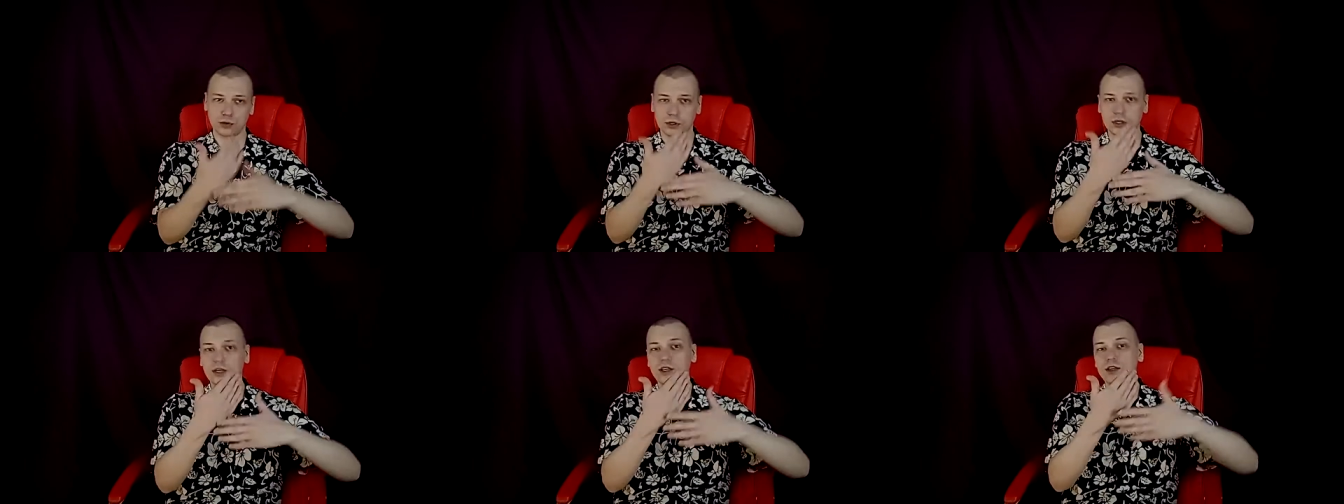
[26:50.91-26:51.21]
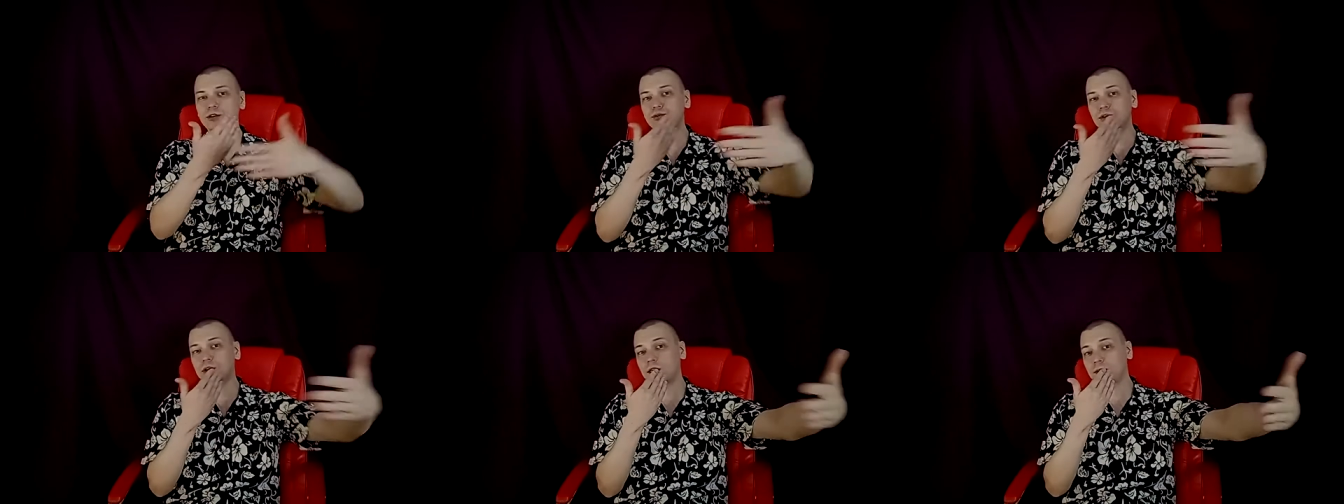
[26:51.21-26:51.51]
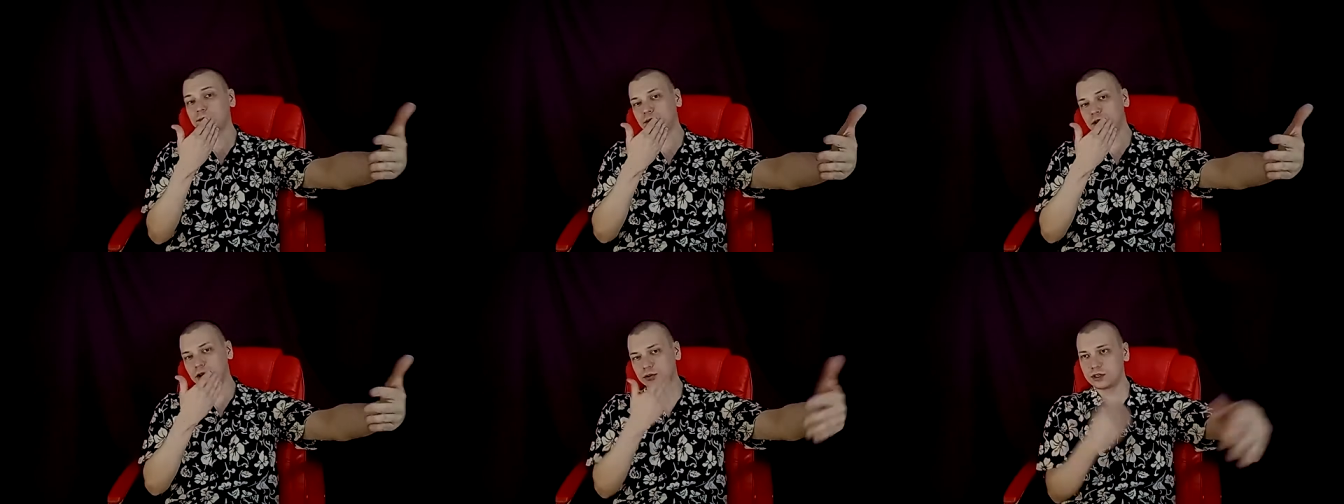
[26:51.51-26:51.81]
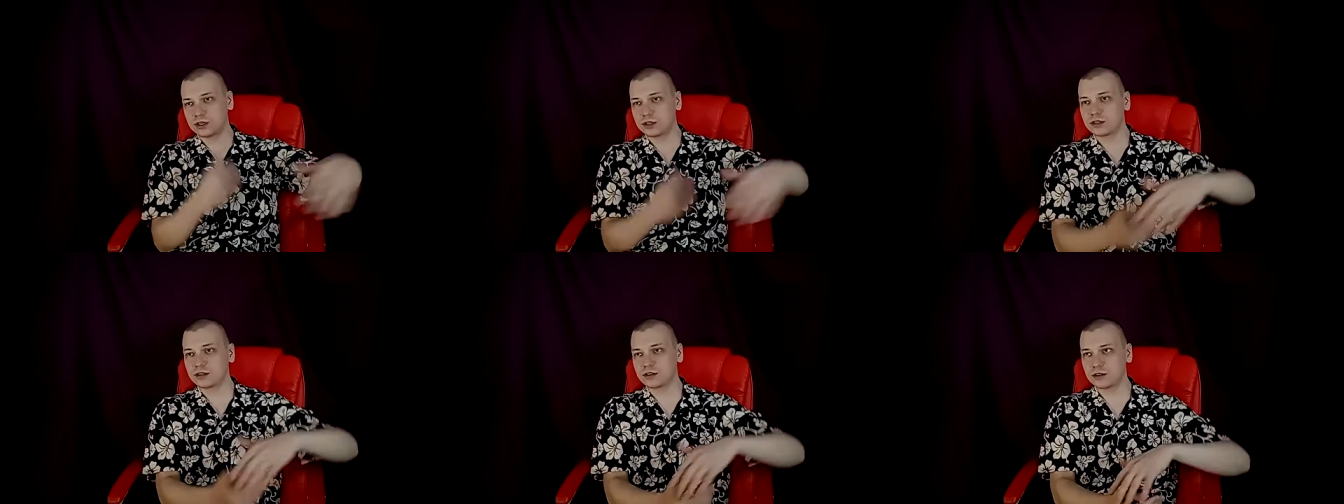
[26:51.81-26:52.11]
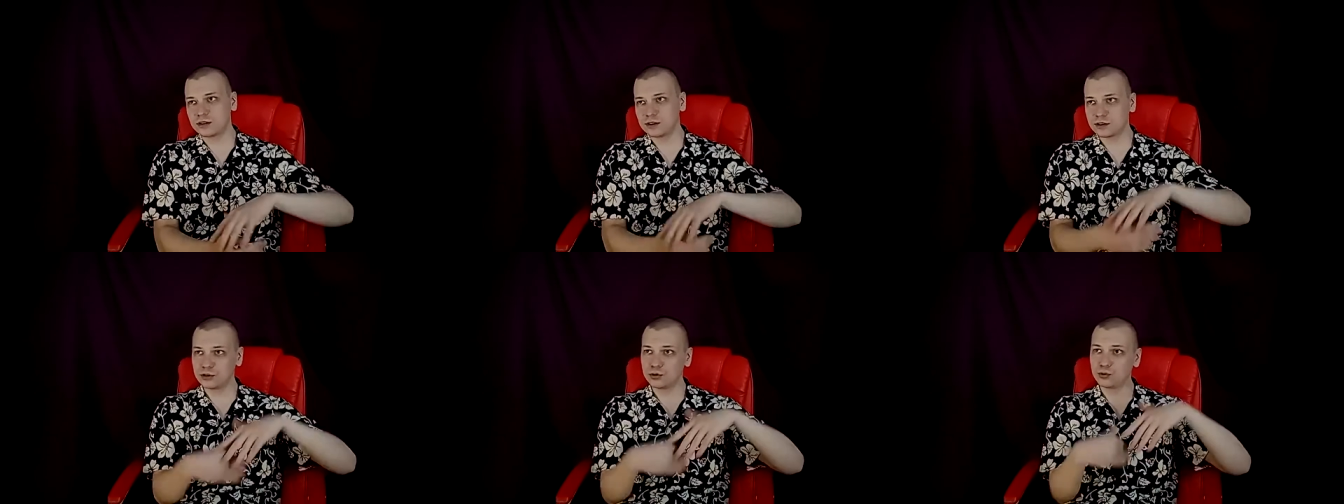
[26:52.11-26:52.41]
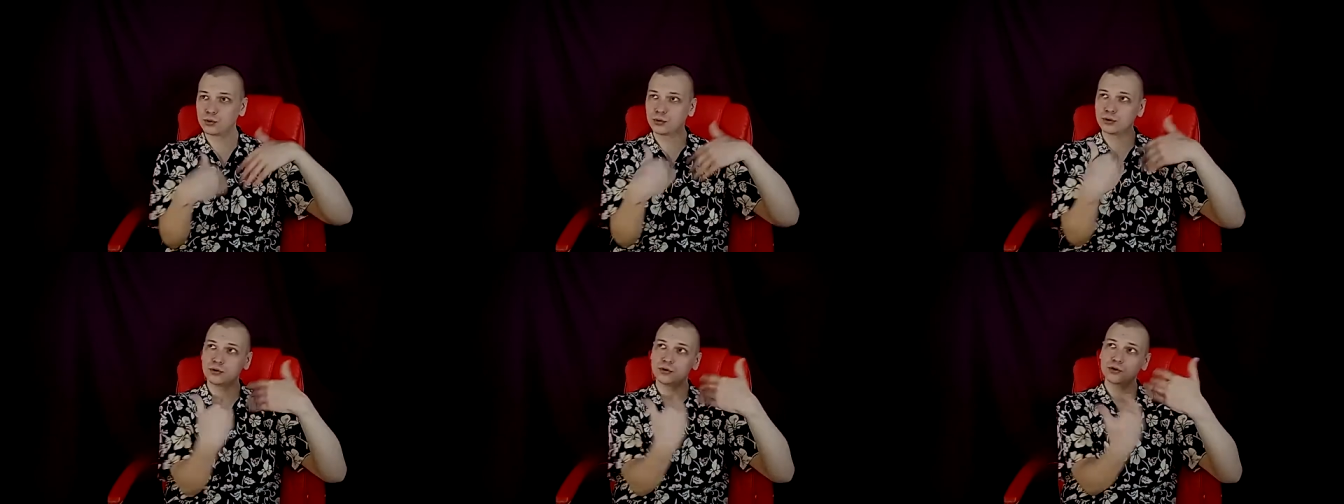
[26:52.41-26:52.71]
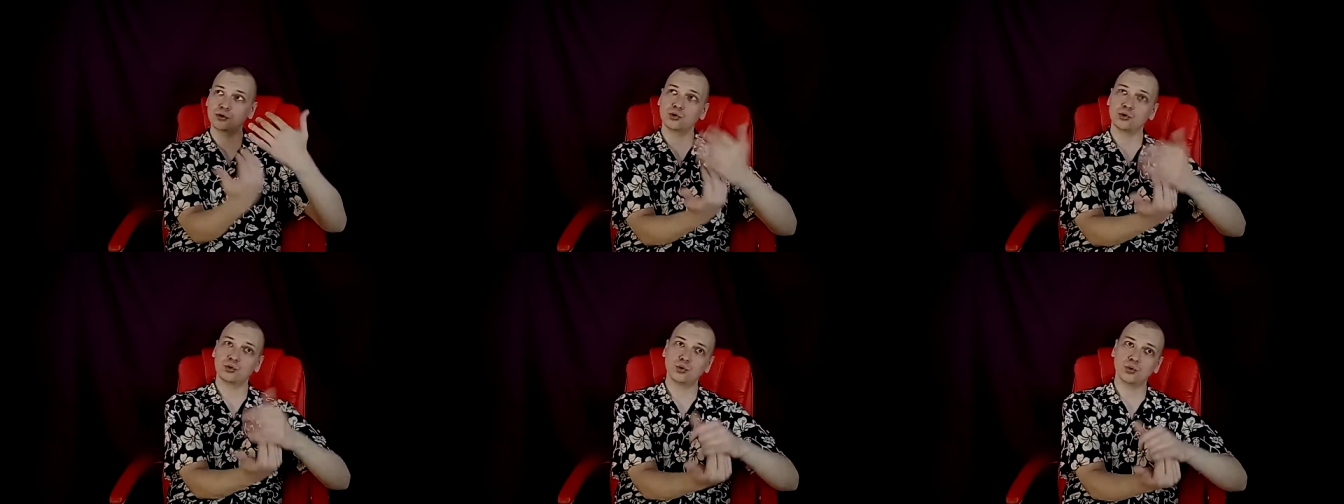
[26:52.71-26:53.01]
So they need to keep their distance in
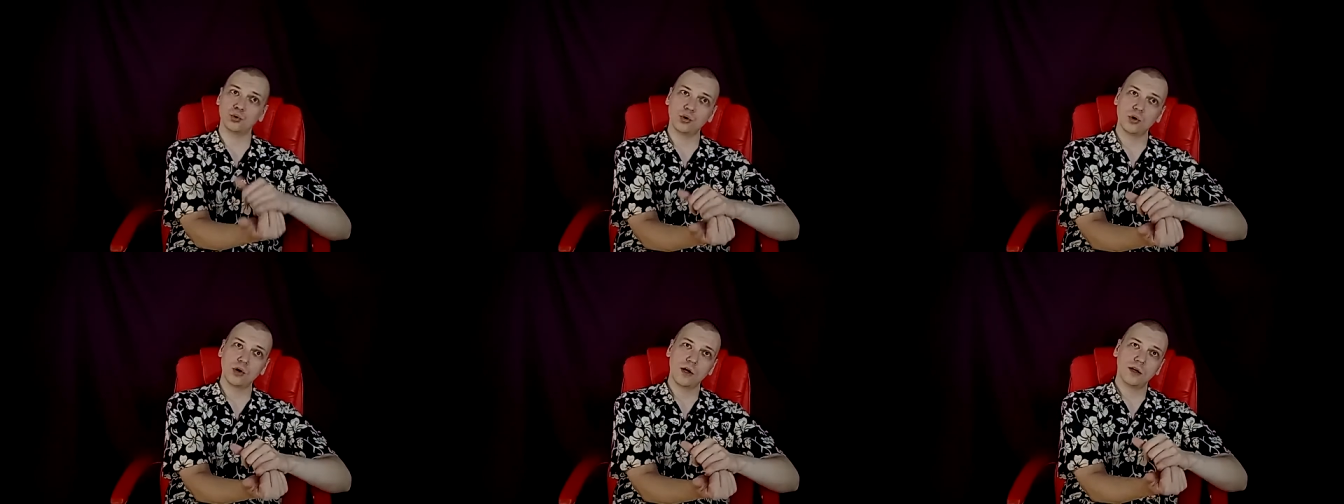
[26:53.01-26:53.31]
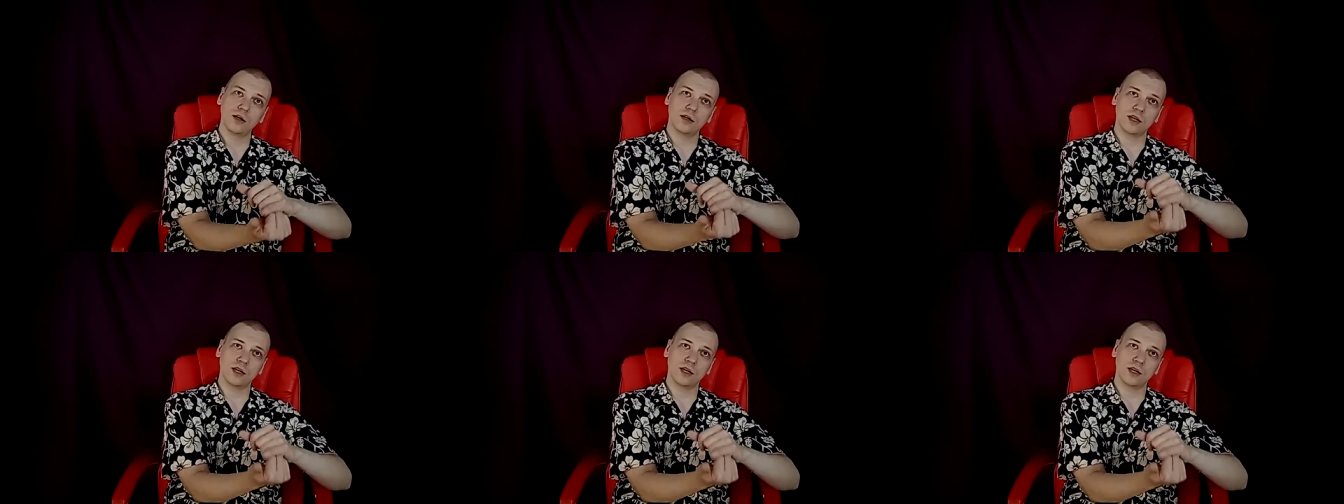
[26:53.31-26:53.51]
order to